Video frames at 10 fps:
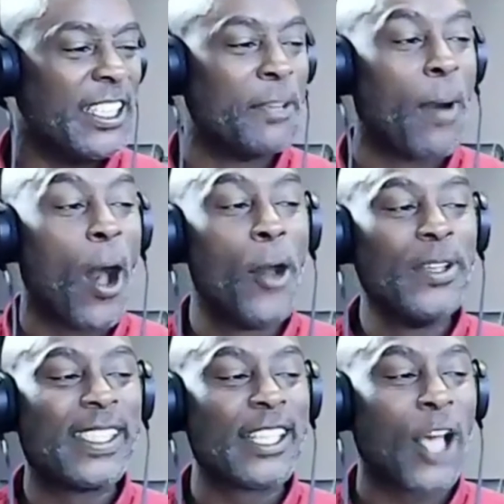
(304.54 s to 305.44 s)

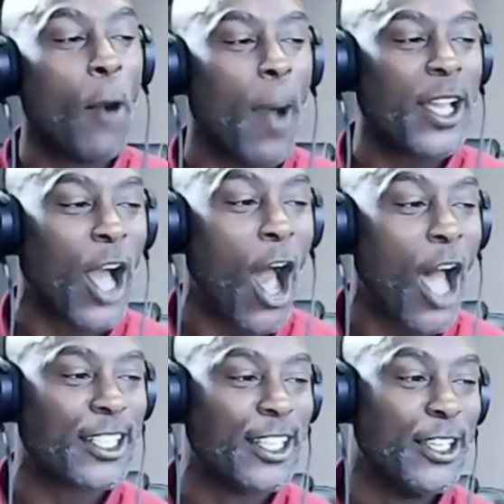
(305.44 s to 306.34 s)
Simone says, "Oh my
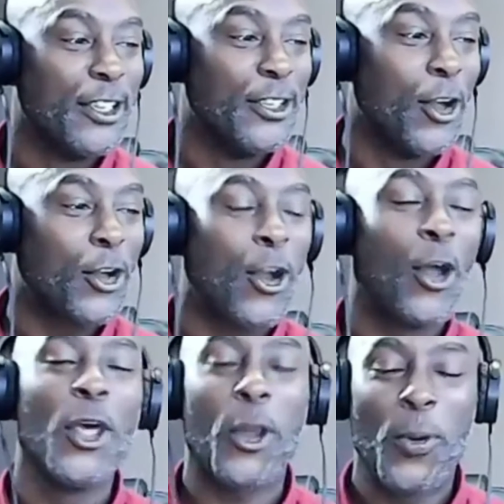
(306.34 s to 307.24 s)
God, you're
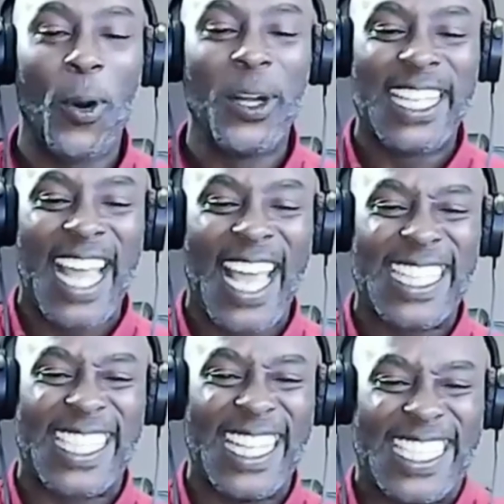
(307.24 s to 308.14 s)
color
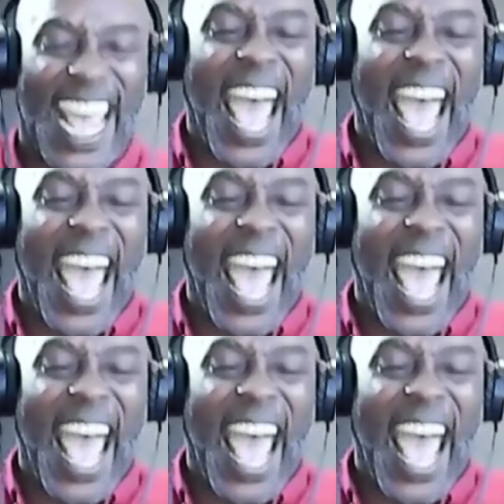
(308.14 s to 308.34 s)
coordinated."